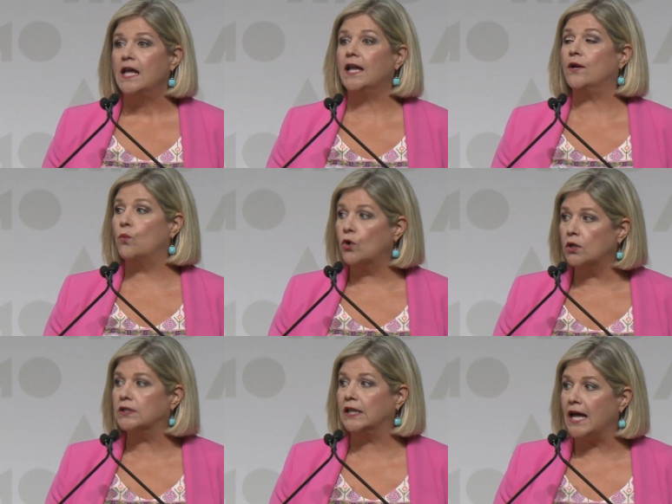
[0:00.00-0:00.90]
like
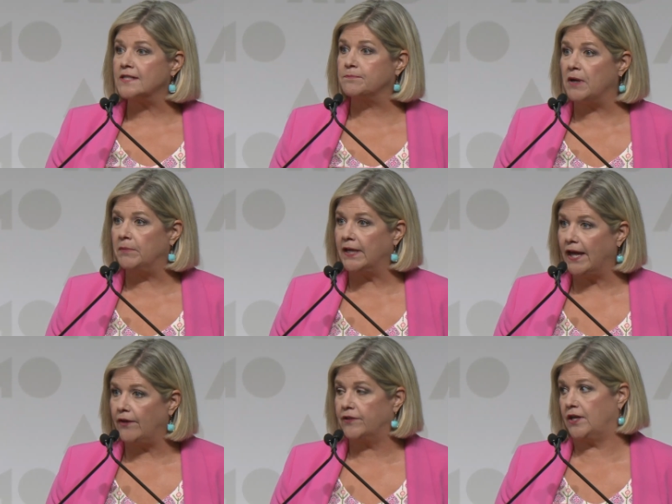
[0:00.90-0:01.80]
world-class public
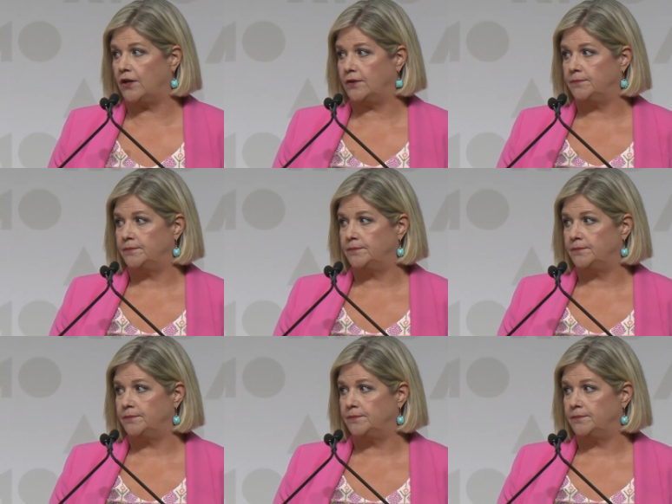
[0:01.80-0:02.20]
health care.